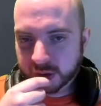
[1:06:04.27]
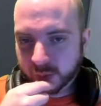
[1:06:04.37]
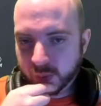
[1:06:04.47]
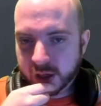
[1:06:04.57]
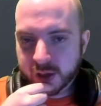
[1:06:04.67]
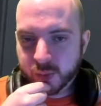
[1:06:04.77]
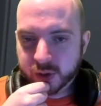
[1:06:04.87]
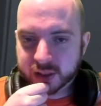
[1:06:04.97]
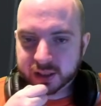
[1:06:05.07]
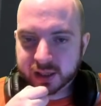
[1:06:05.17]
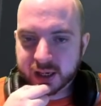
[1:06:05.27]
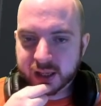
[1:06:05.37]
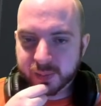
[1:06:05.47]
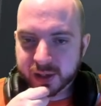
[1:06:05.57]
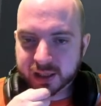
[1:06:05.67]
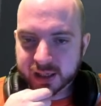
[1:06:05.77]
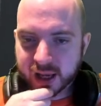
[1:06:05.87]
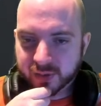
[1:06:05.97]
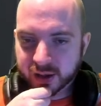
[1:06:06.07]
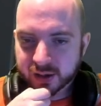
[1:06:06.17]
that we would see the Misk
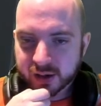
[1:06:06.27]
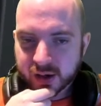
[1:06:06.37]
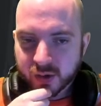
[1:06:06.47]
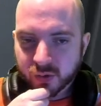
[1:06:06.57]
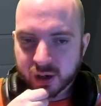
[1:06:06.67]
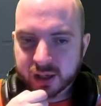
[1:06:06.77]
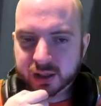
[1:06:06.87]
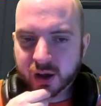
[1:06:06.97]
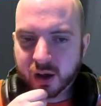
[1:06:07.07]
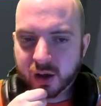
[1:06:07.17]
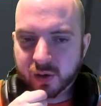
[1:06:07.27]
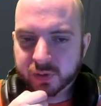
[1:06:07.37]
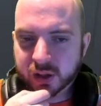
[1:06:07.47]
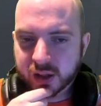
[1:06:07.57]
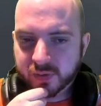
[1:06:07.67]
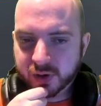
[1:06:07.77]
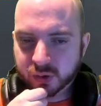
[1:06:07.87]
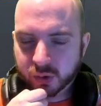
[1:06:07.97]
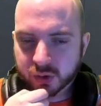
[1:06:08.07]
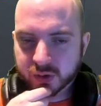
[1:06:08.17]
Endeavour released after the
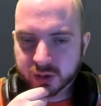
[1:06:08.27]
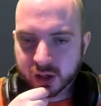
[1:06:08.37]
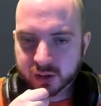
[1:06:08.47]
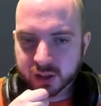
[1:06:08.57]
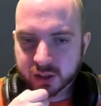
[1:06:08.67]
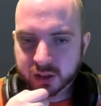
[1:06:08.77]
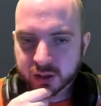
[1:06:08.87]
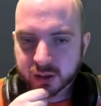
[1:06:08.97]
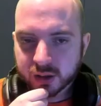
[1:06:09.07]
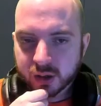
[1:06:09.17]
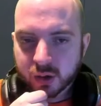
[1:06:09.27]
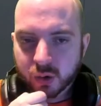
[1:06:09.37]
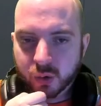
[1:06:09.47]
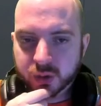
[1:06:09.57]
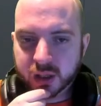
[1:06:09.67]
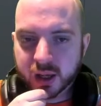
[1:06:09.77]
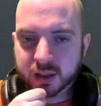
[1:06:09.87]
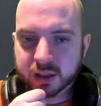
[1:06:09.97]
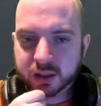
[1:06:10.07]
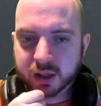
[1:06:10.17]
official launch of Star Citizen? Or
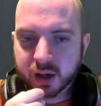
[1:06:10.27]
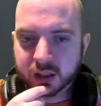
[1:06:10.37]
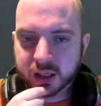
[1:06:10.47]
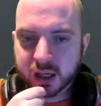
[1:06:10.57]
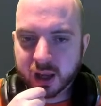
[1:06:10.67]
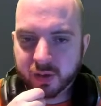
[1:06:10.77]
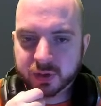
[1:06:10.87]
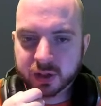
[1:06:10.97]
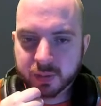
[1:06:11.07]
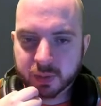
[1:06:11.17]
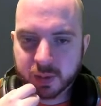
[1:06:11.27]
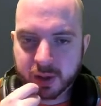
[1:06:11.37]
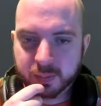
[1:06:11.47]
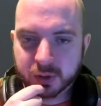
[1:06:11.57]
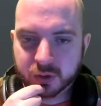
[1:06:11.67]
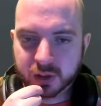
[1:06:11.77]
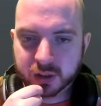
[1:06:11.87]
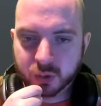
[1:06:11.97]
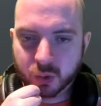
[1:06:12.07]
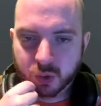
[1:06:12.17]
does the CIG have some commitment to
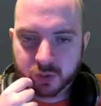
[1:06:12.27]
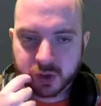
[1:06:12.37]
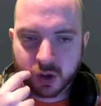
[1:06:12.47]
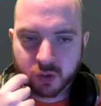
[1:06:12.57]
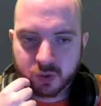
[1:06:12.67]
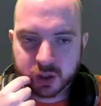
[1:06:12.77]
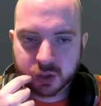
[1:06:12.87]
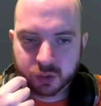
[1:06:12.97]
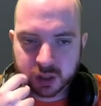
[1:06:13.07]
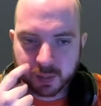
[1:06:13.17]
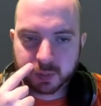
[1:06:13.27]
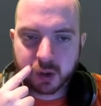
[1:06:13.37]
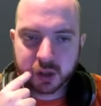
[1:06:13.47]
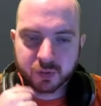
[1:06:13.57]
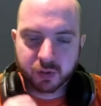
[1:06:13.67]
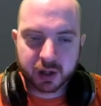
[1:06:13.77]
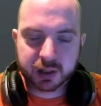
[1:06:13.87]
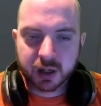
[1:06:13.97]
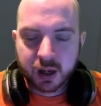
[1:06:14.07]
release all of the original ships prior to full release?